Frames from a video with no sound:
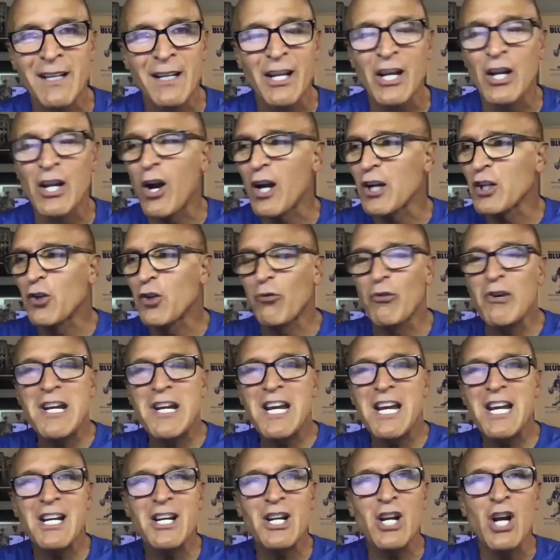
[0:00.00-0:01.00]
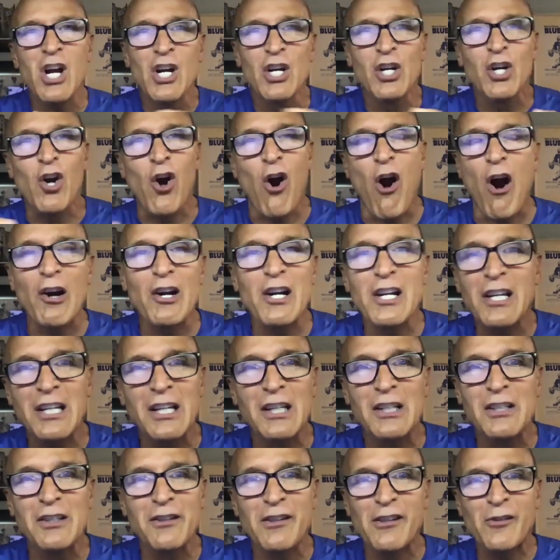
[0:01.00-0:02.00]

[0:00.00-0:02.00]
in our green cardigan